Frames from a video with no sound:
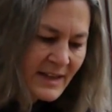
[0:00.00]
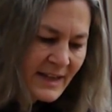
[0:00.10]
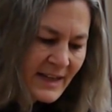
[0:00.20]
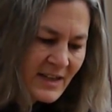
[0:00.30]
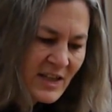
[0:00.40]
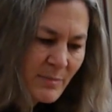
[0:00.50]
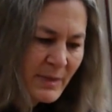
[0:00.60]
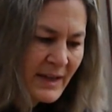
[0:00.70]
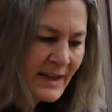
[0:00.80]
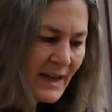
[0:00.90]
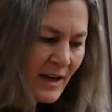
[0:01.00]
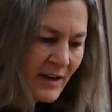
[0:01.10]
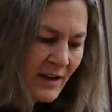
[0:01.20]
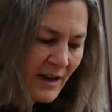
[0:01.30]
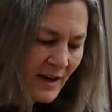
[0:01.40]
need to be
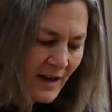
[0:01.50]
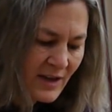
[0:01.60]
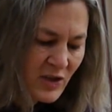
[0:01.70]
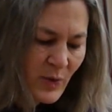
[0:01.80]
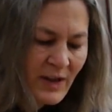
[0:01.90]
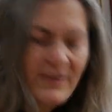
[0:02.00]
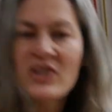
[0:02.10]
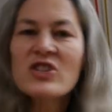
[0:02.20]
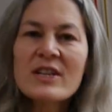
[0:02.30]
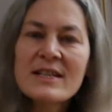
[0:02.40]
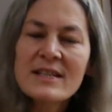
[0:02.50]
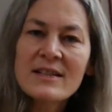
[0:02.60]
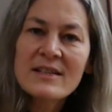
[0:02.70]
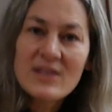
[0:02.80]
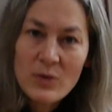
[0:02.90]
12
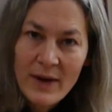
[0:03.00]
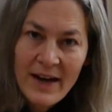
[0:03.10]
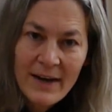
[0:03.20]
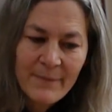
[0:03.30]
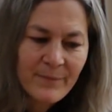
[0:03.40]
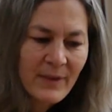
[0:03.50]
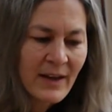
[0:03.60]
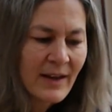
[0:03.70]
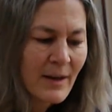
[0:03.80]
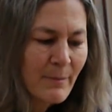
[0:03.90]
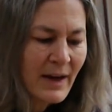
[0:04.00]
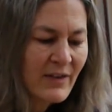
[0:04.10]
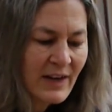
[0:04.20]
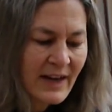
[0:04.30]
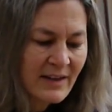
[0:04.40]
inches square, about
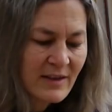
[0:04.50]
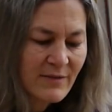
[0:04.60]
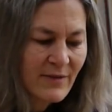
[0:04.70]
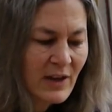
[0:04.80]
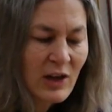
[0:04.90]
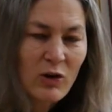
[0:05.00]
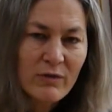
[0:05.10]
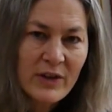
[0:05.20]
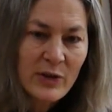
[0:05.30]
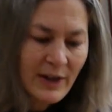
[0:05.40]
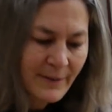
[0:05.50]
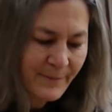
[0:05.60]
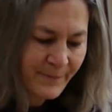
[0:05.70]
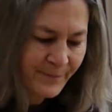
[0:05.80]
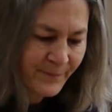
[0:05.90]
the length of a long ruler.
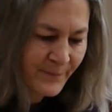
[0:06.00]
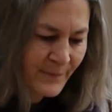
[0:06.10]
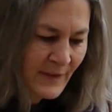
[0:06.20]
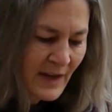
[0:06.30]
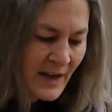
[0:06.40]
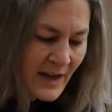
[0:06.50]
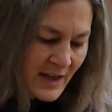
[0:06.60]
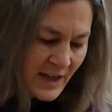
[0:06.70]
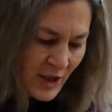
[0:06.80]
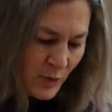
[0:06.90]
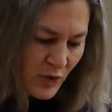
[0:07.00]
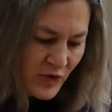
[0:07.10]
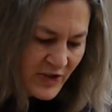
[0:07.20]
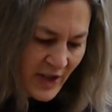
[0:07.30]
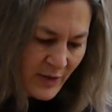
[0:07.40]
You
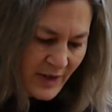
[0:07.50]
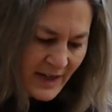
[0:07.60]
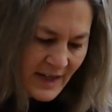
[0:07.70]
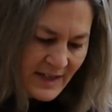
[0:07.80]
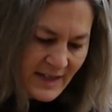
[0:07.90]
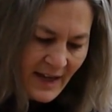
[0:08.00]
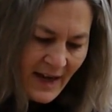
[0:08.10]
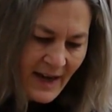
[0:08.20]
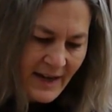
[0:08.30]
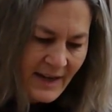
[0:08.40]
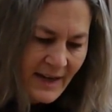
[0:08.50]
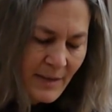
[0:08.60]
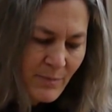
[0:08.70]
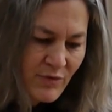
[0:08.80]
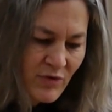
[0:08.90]
also need an
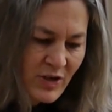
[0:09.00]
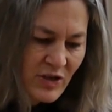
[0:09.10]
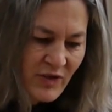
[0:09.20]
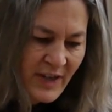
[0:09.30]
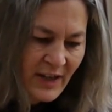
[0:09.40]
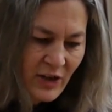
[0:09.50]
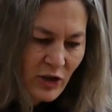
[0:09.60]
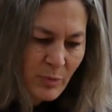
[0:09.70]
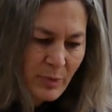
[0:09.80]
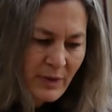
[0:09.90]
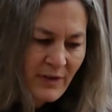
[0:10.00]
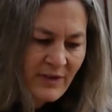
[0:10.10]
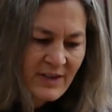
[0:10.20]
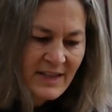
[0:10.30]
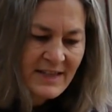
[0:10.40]
embroidery hoop
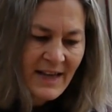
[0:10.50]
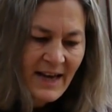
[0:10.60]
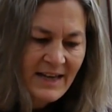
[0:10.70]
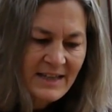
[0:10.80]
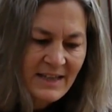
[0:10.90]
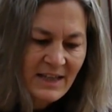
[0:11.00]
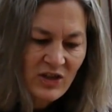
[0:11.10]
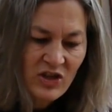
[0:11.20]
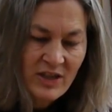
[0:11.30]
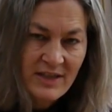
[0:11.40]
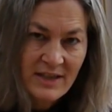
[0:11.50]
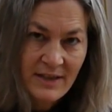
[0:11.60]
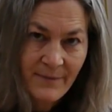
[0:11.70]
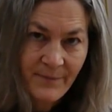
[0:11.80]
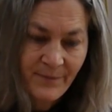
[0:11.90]
that is 8 inches.
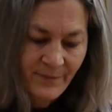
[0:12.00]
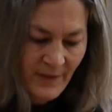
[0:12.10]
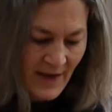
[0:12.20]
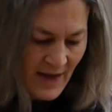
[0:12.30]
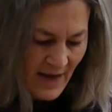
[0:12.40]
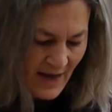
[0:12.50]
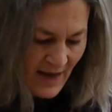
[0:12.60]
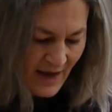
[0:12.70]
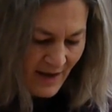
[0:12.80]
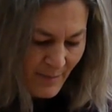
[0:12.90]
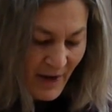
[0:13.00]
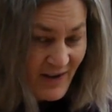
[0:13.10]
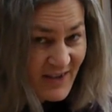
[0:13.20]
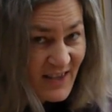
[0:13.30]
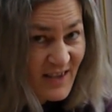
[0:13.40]
A pair
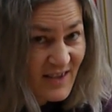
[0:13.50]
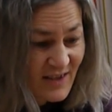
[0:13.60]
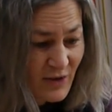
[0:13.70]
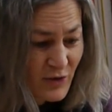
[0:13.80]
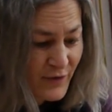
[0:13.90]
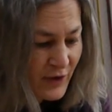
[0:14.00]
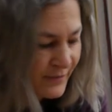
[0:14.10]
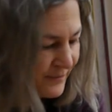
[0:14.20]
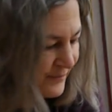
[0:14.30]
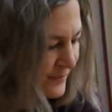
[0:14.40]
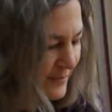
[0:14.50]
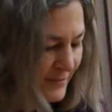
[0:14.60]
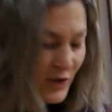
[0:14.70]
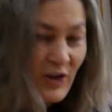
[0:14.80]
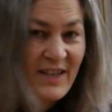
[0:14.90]
of scissors is useful,
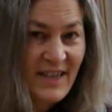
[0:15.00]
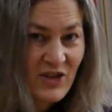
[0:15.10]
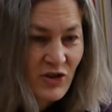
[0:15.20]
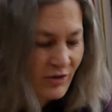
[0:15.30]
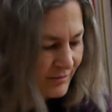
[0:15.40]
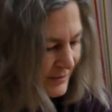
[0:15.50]
not essential.